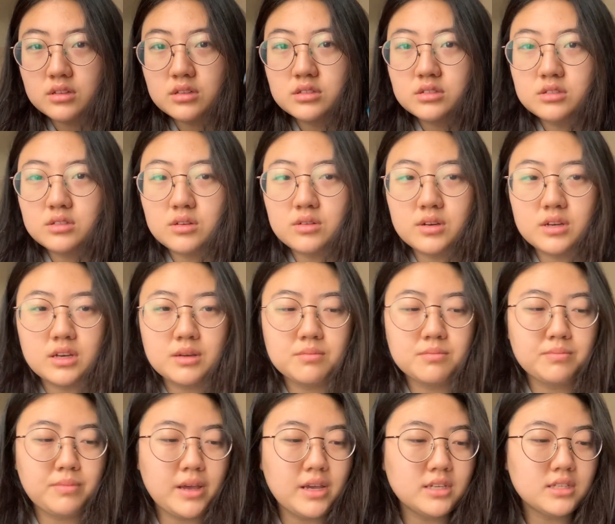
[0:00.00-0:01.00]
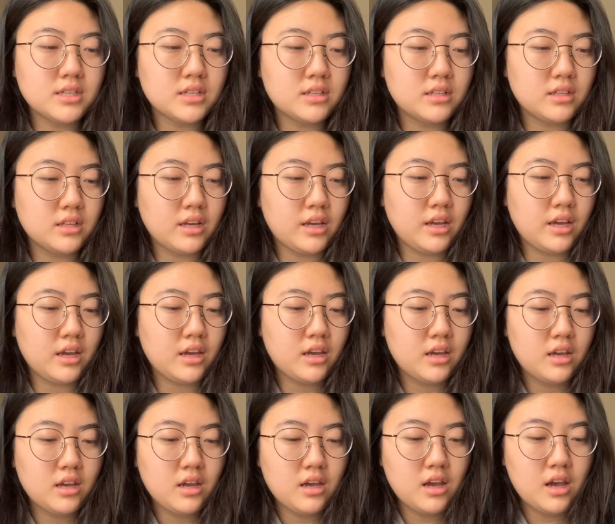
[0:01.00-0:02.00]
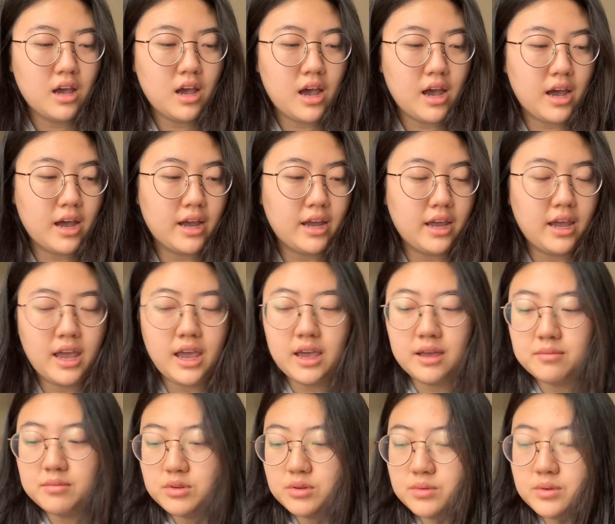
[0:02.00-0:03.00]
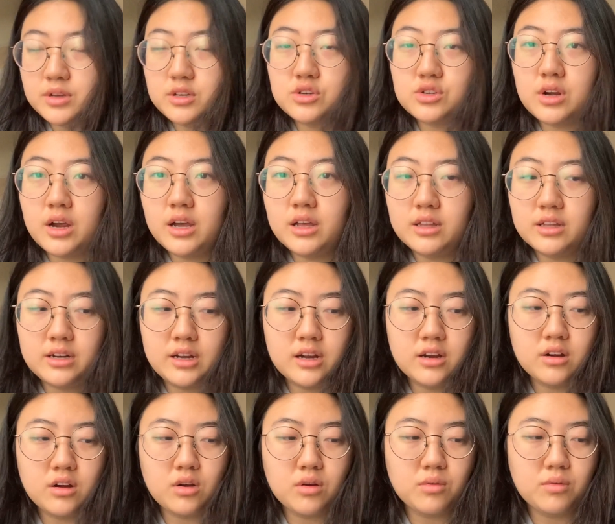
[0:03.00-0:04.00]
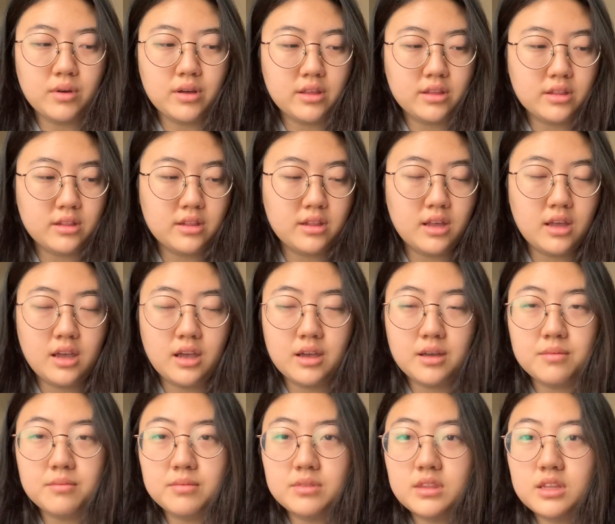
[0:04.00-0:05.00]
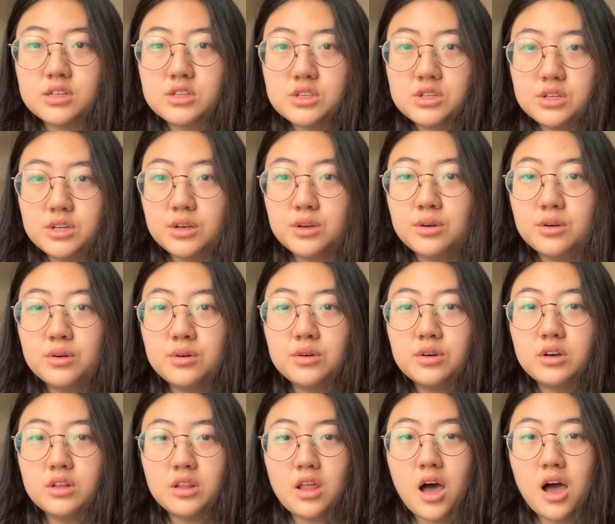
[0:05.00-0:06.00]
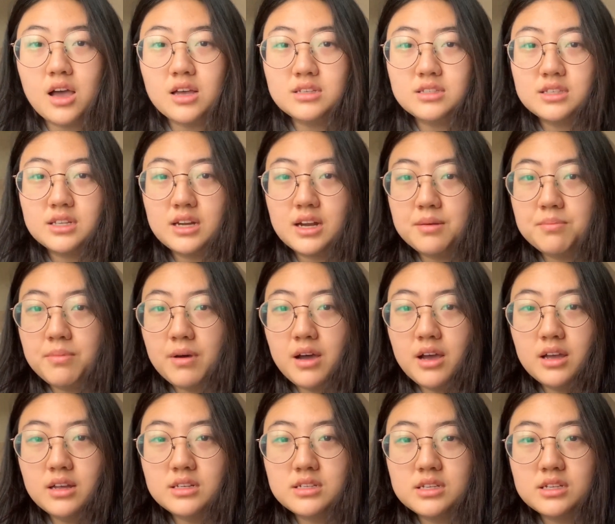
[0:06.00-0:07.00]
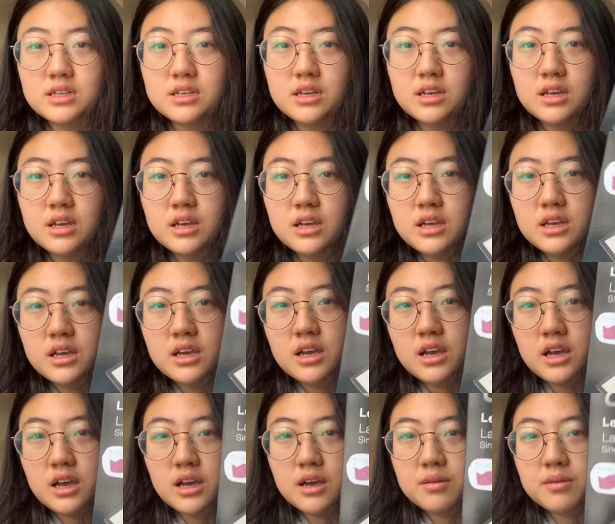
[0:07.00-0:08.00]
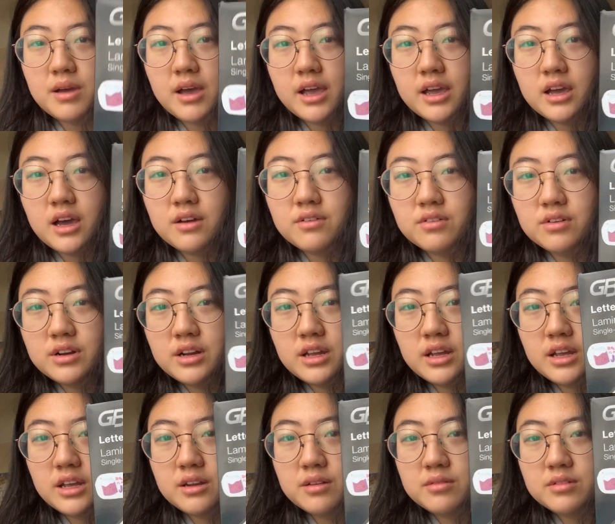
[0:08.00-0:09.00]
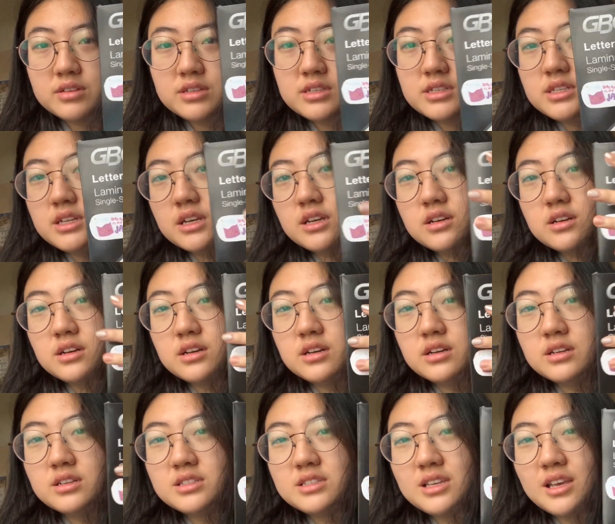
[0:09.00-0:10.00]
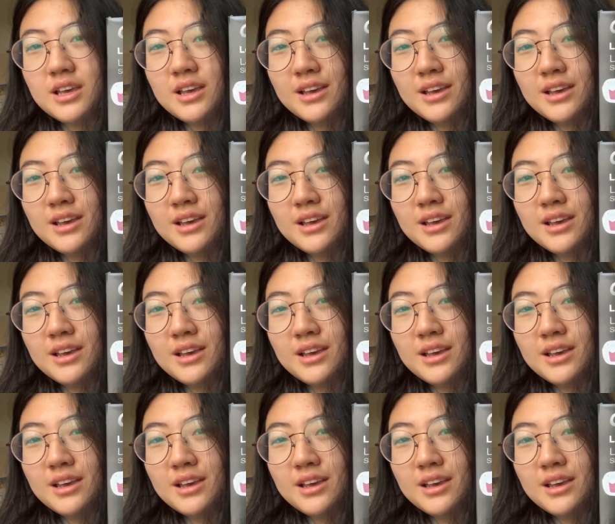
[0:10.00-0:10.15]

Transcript: So basically, I am doing trial and error with this new gloss that I bought. I covered it in stickers.